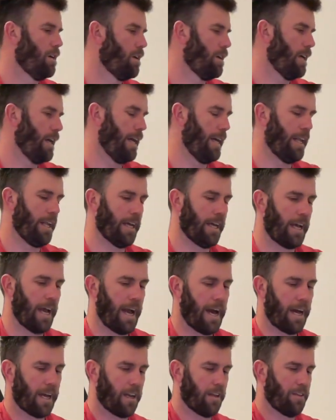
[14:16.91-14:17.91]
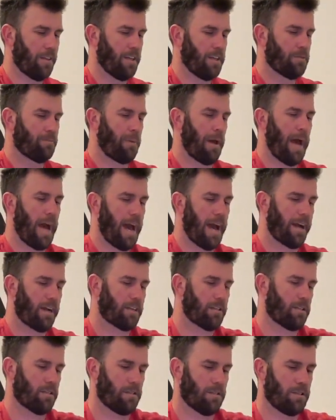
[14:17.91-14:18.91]
hitting out of these
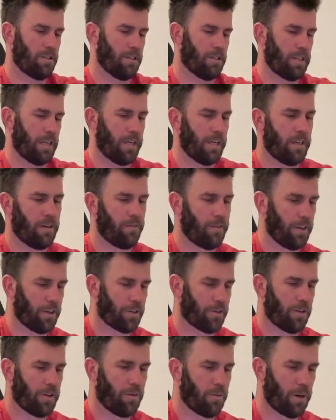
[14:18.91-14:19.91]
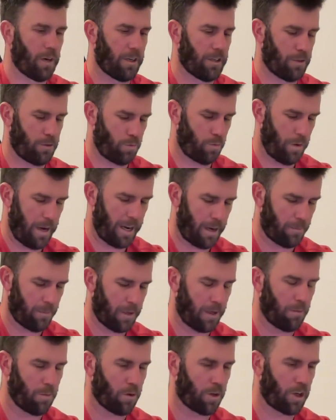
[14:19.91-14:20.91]
packs just individually, where I just
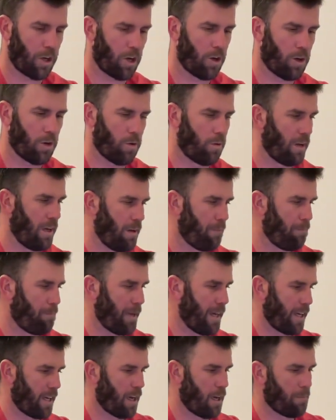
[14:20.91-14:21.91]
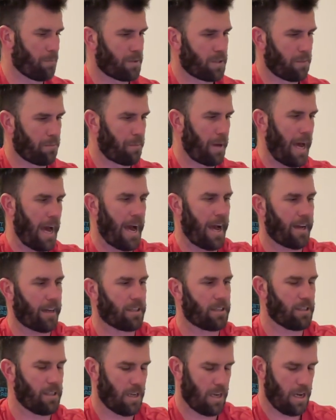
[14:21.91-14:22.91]
randomly will go and pick up some
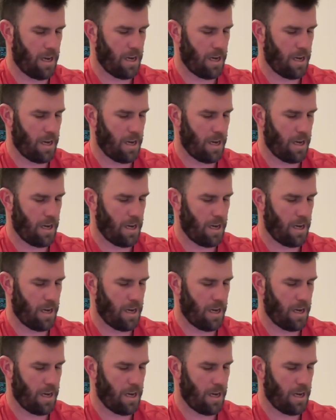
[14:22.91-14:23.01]
packs.